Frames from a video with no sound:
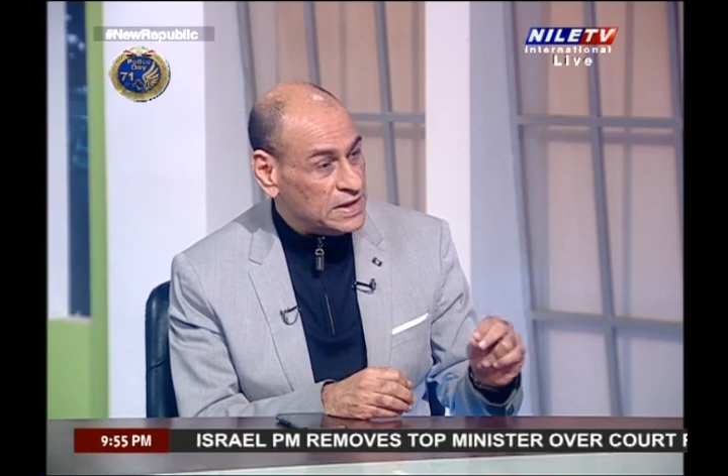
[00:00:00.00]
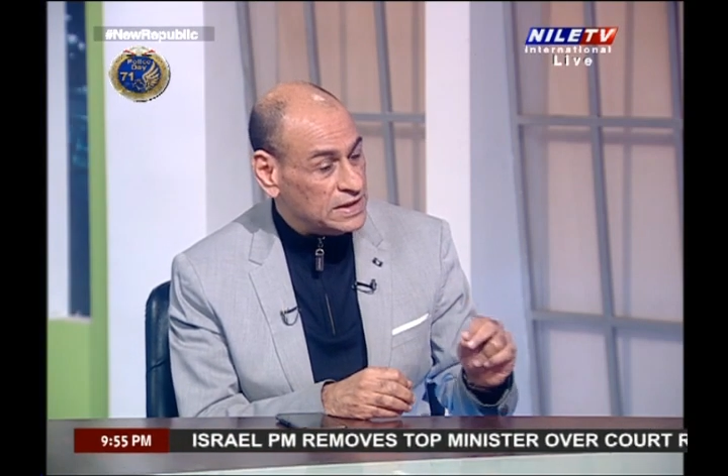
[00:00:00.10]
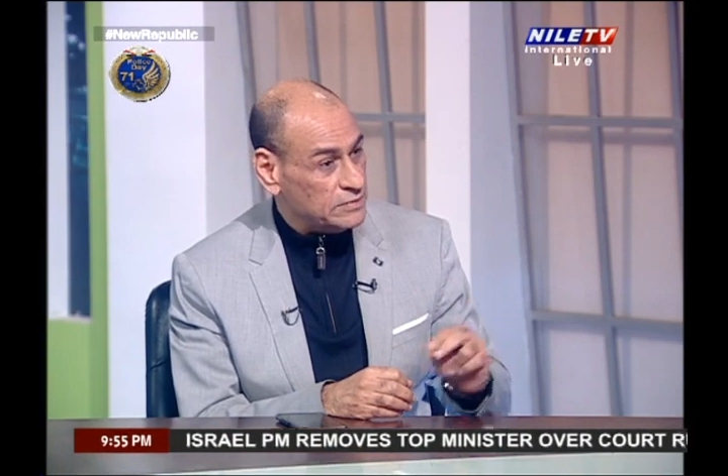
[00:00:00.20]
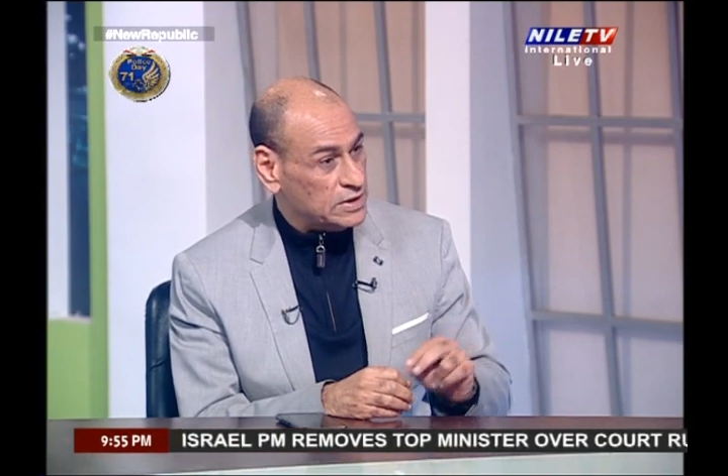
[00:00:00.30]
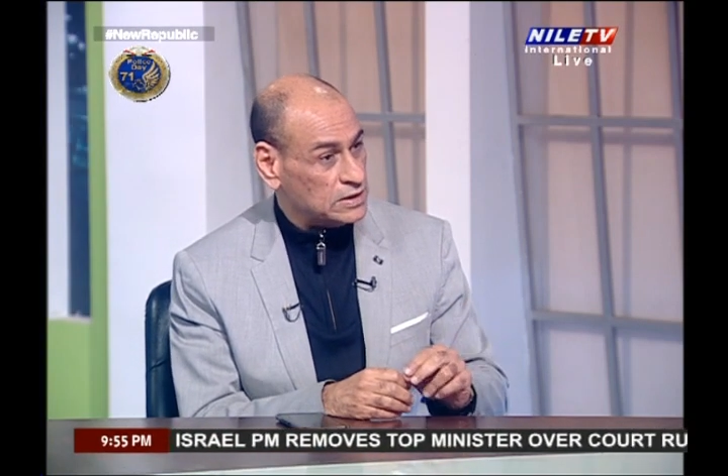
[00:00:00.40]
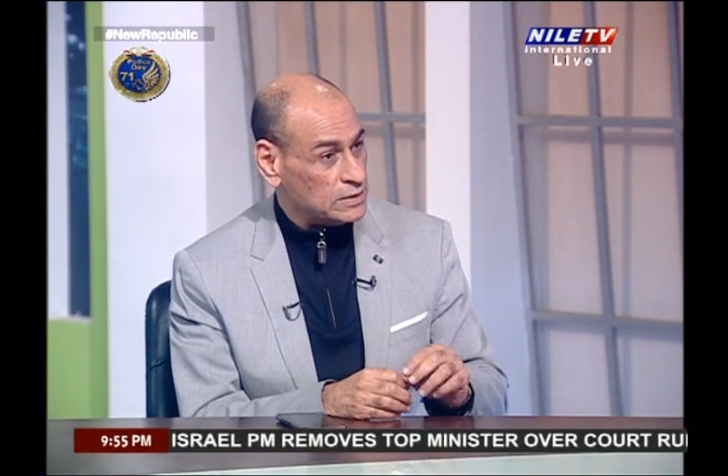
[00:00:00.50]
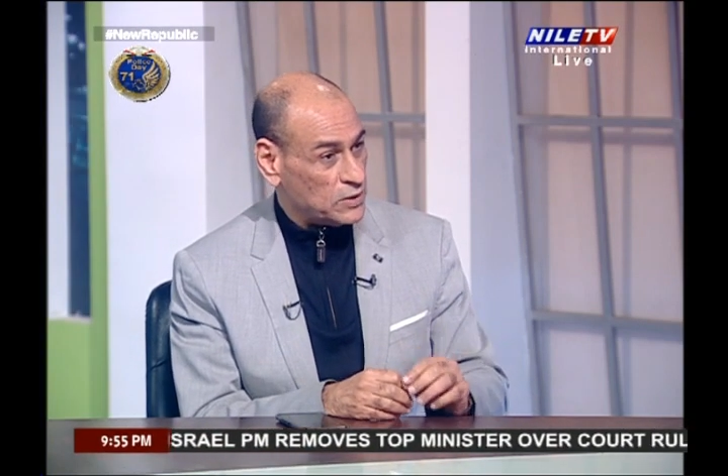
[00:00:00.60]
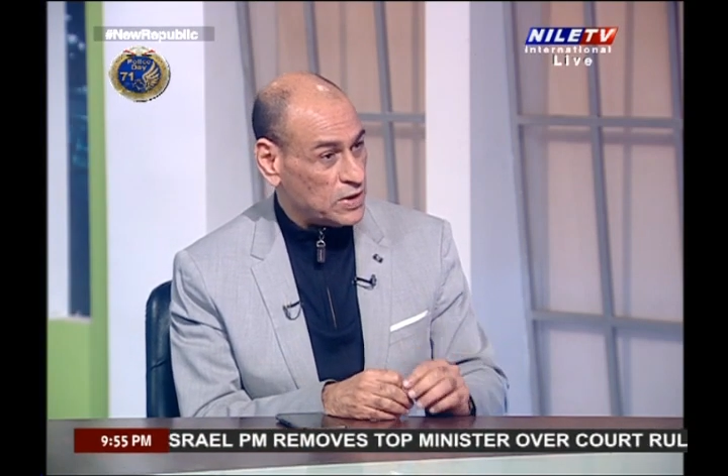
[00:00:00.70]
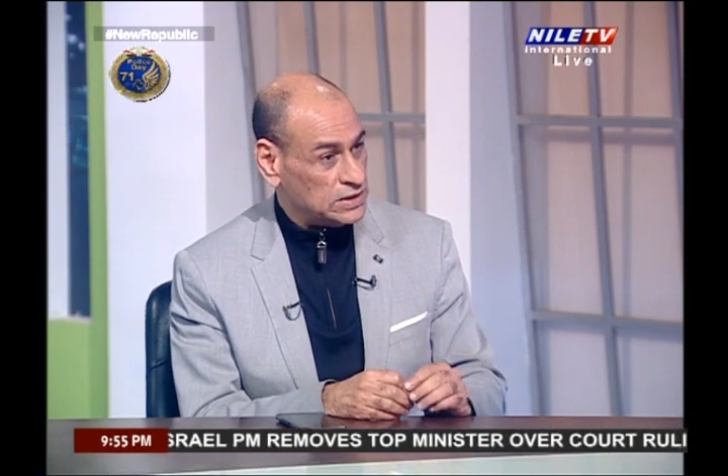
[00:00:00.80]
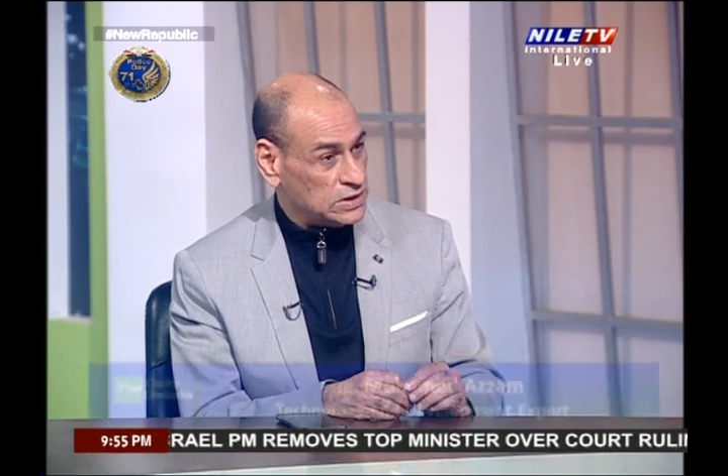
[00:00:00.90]
medium
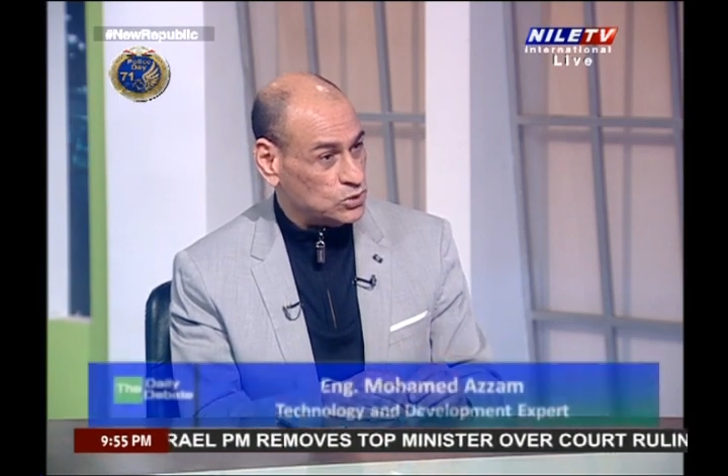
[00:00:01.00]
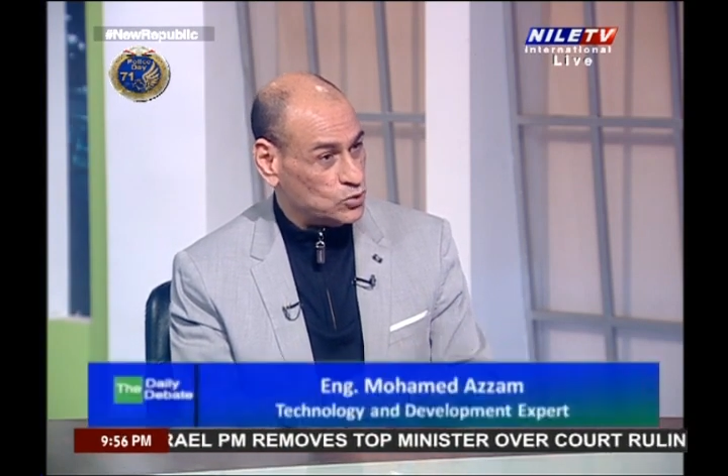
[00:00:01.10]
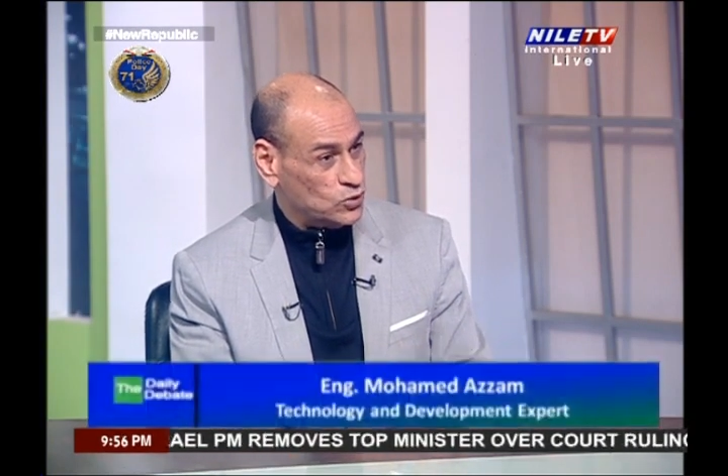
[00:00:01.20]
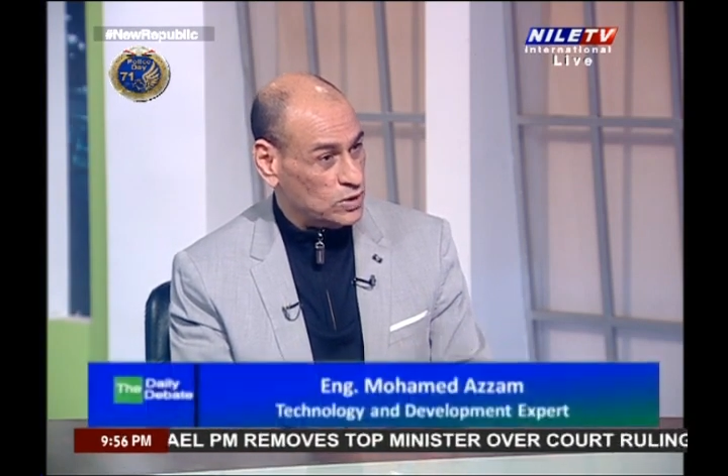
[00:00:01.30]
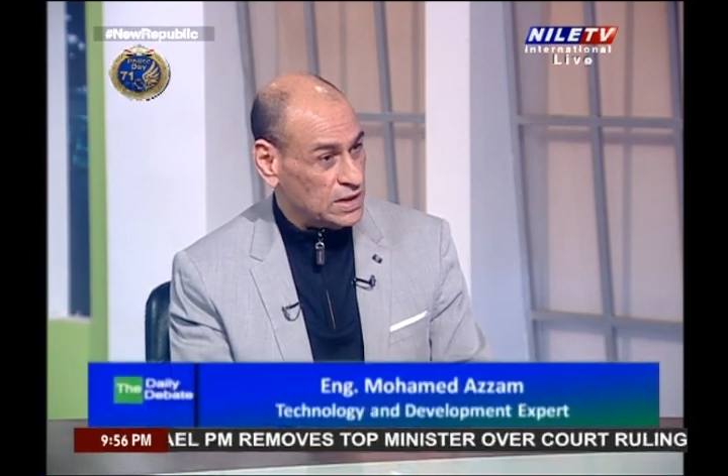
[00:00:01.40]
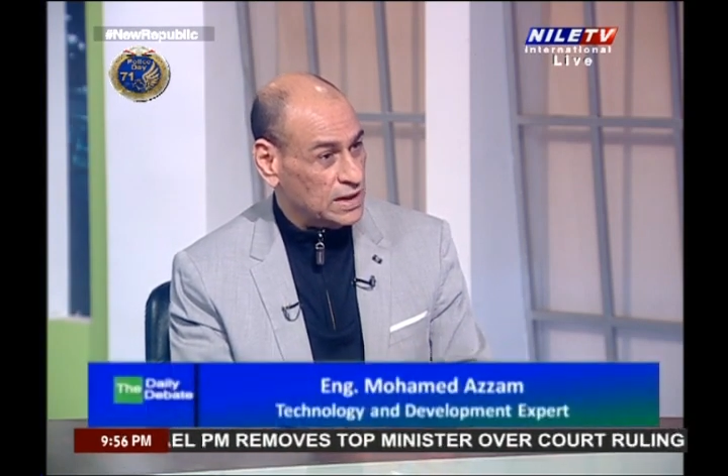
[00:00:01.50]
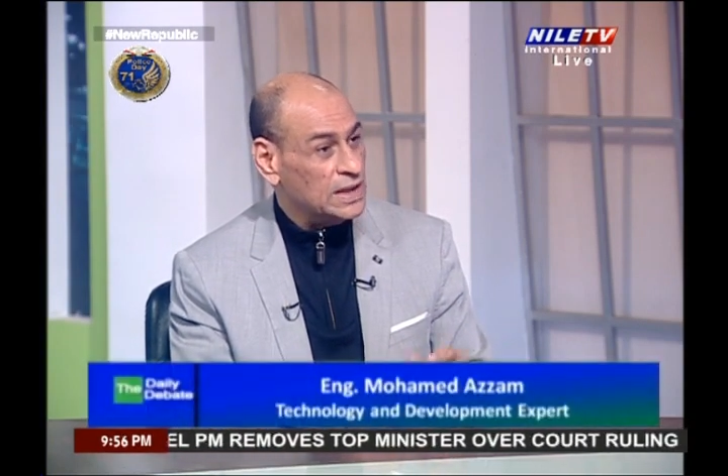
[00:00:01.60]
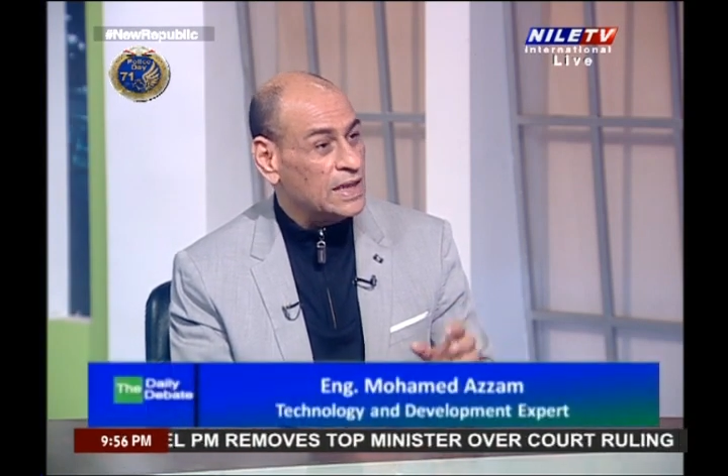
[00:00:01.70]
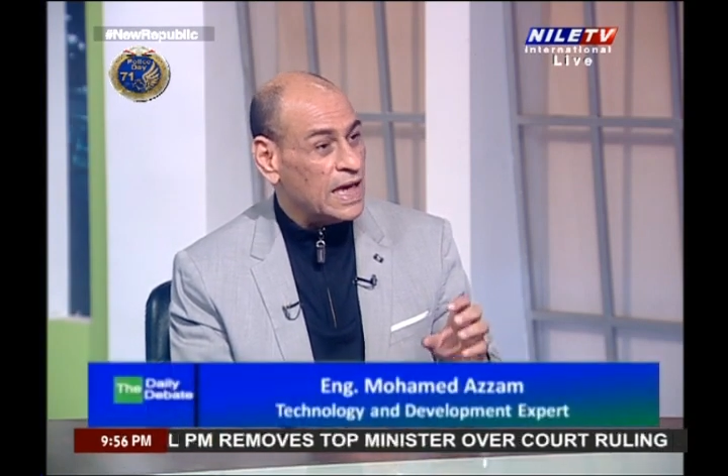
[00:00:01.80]
enterprises within